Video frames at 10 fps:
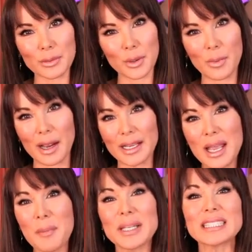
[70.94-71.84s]
don't know why,
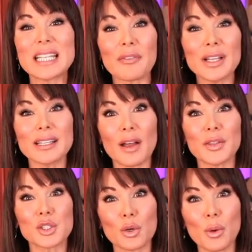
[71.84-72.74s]
but it's definitely not
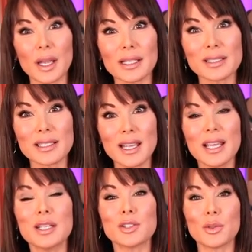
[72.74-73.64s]
the choice
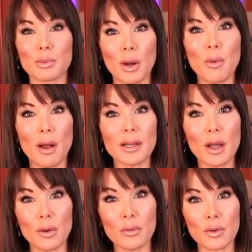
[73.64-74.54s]
to throw on
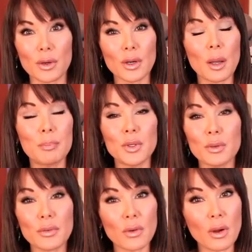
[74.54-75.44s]
over a
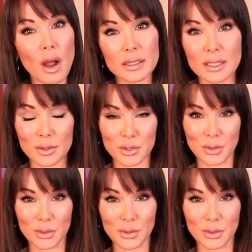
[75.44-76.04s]
beautiful cocktail